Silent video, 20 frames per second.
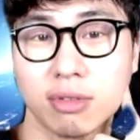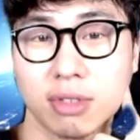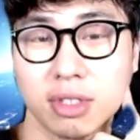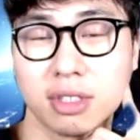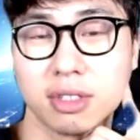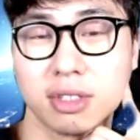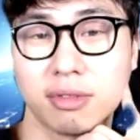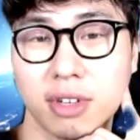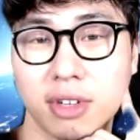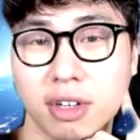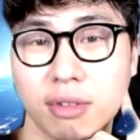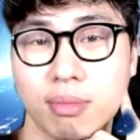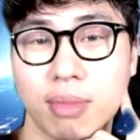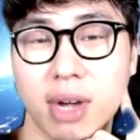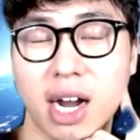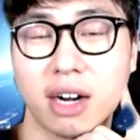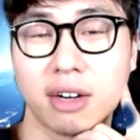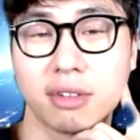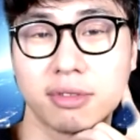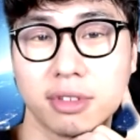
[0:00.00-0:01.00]
which is a very
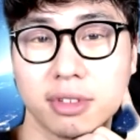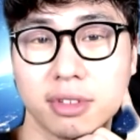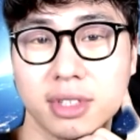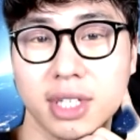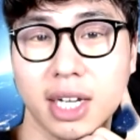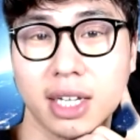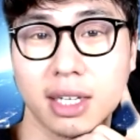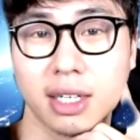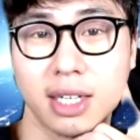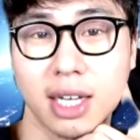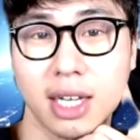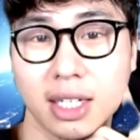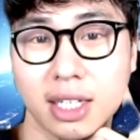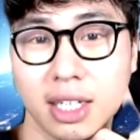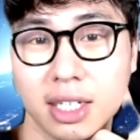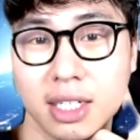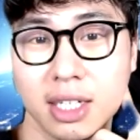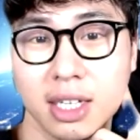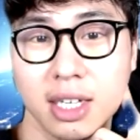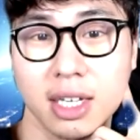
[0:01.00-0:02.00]
powerful
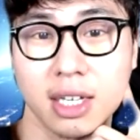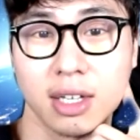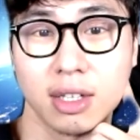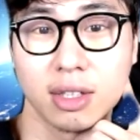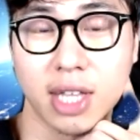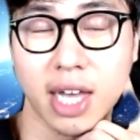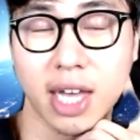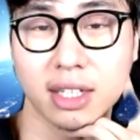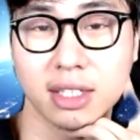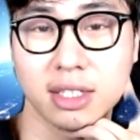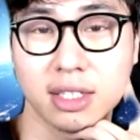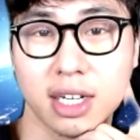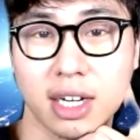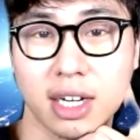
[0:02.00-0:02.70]
psychedelic that,